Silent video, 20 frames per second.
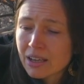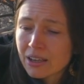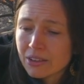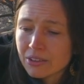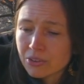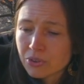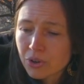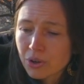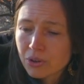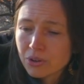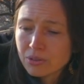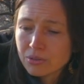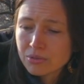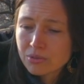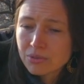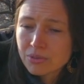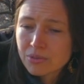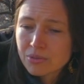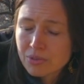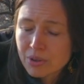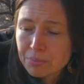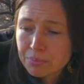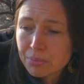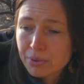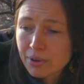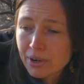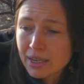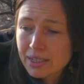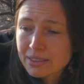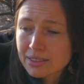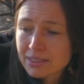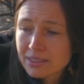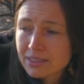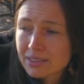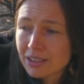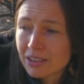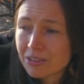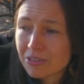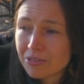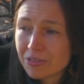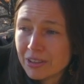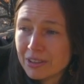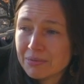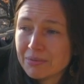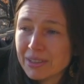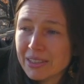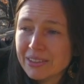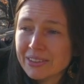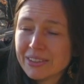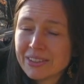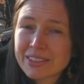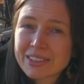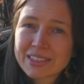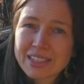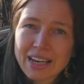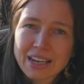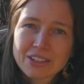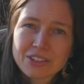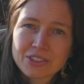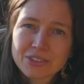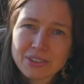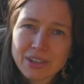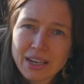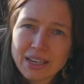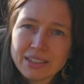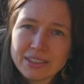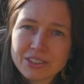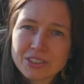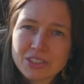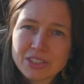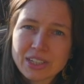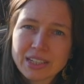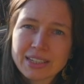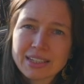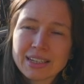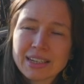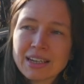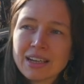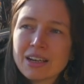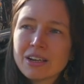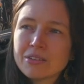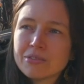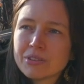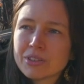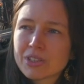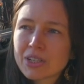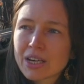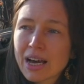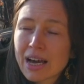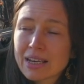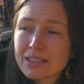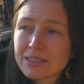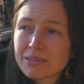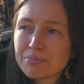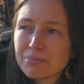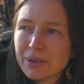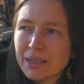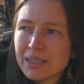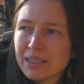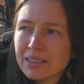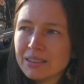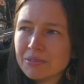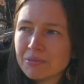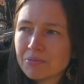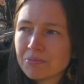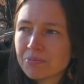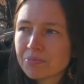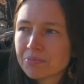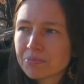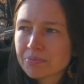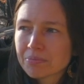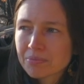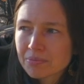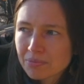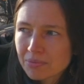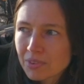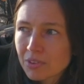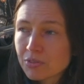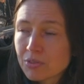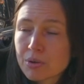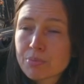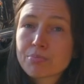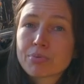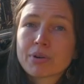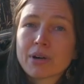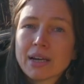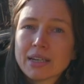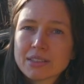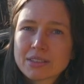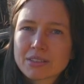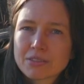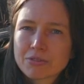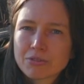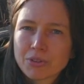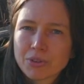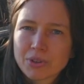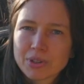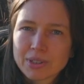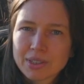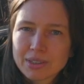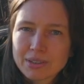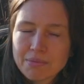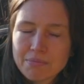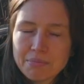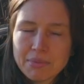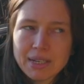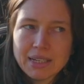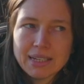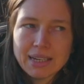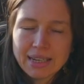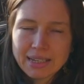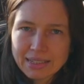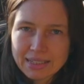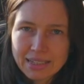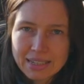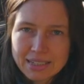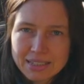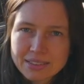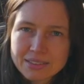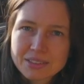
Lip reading: your own repressed female sexual energy, which has been repressed for millennia.